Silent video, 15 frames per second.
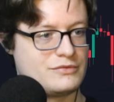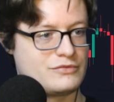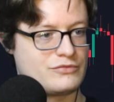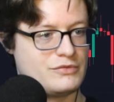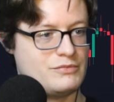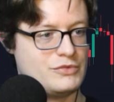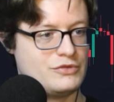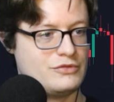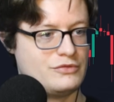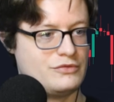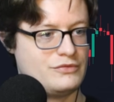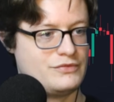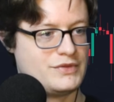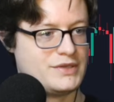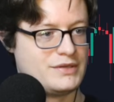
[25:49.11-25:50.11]

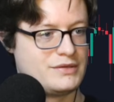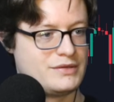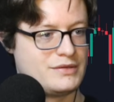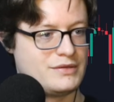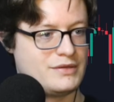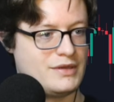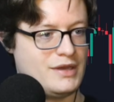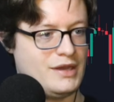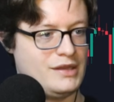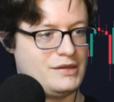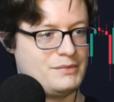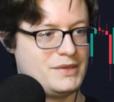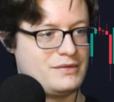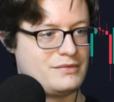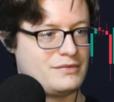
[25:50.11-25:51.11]
removed element.